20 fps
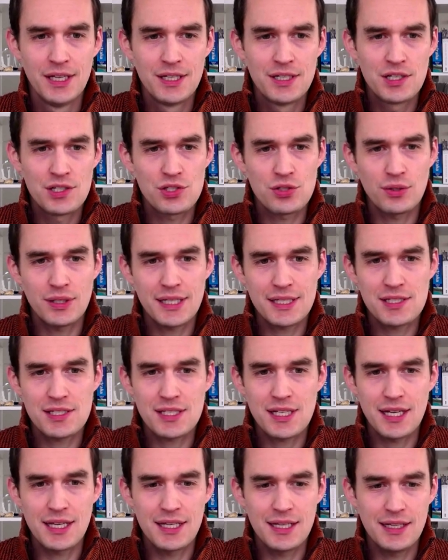So let's
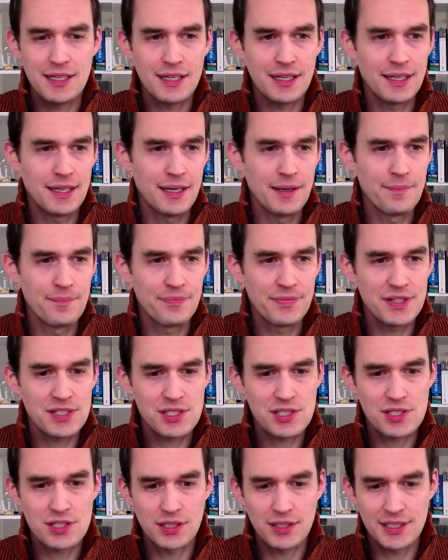say um, this
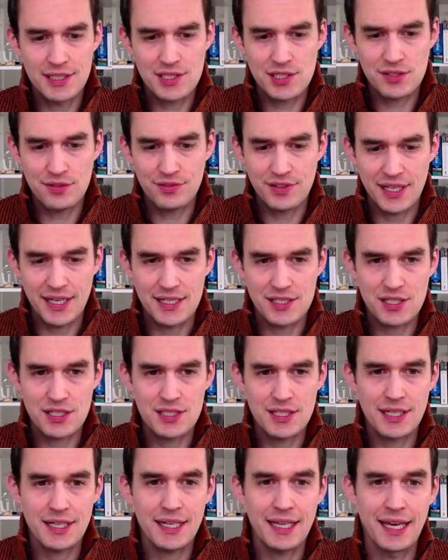is a list of tasks
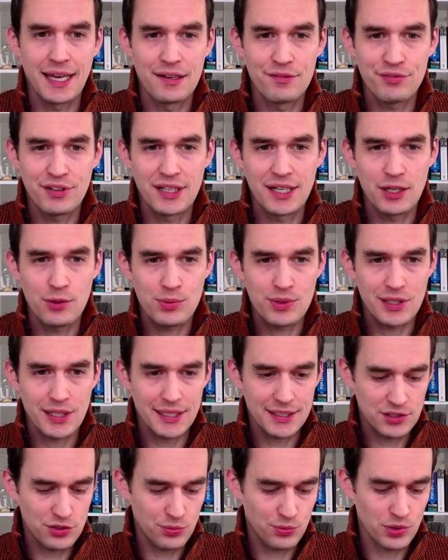that I have, and I would
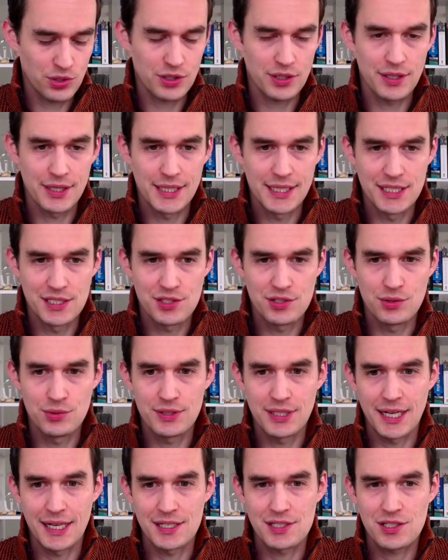like to work on these two
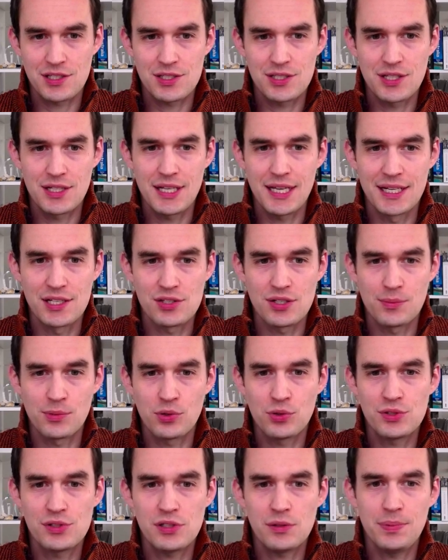tasks today. So I'm
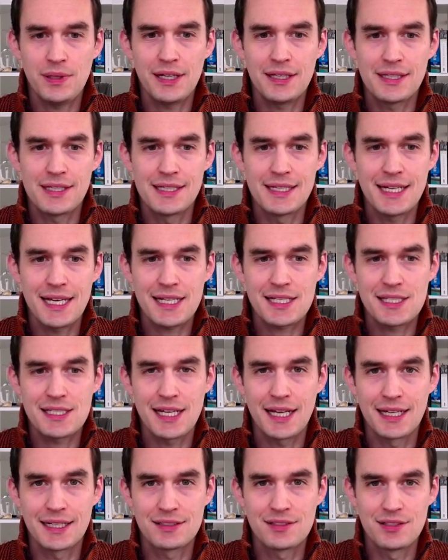going to apply the next
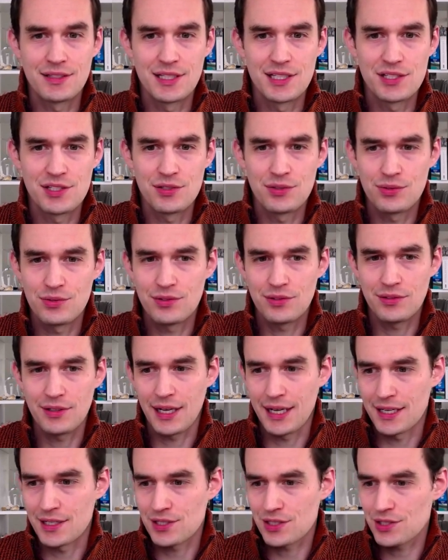tag to these two
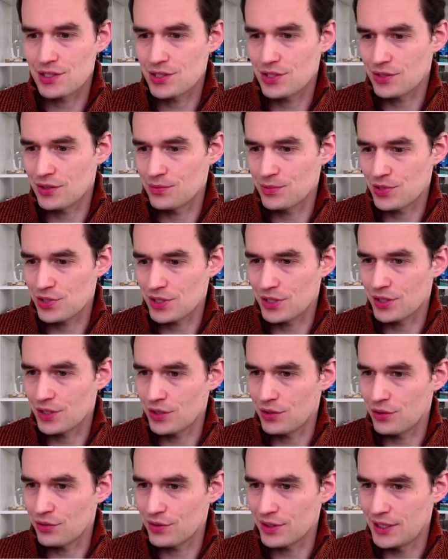tasks. So I'm just going to
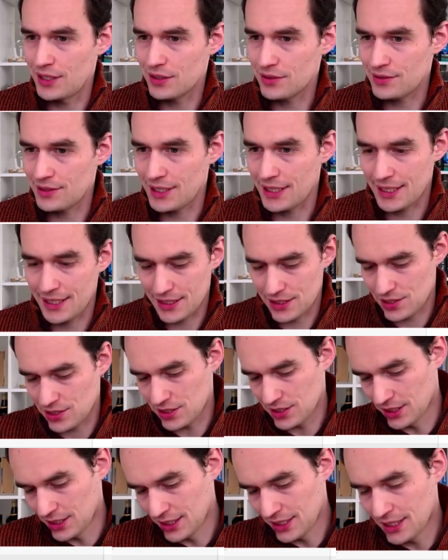go over here, tags,
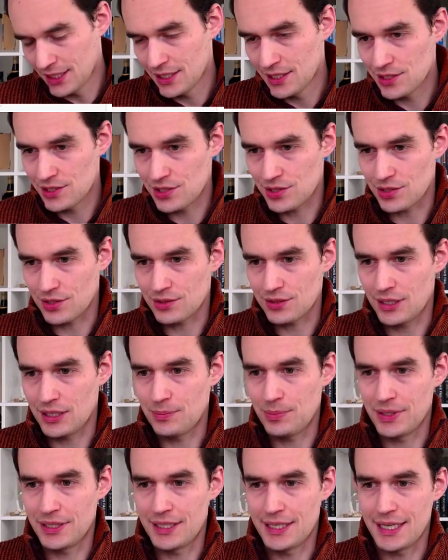start
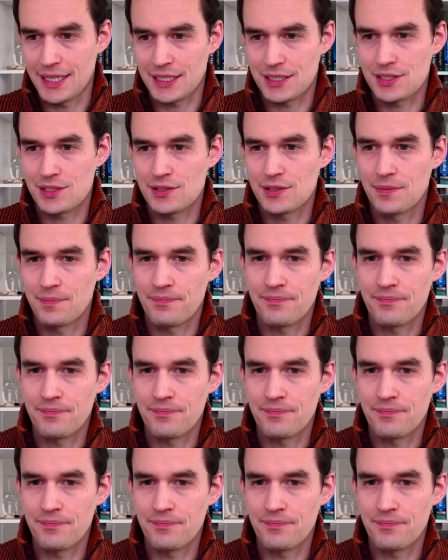typing next.